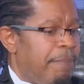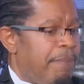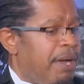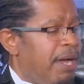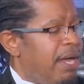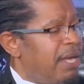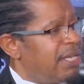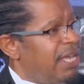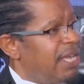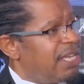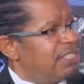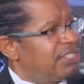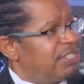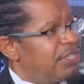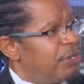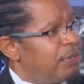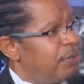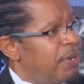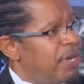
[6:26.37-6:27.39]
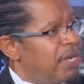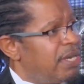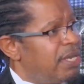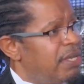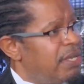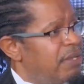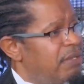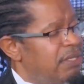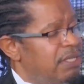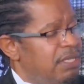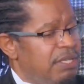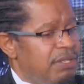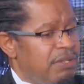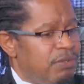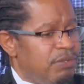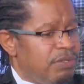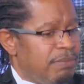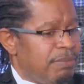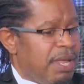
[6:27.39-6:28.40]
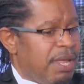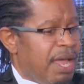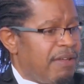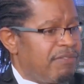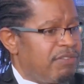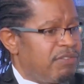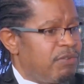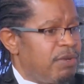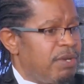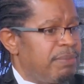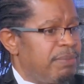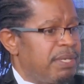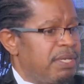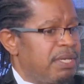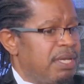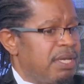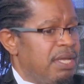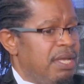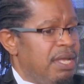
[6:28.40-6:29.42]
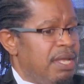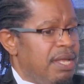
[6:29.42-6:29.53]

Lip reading: podcast show right now and do some live streaming.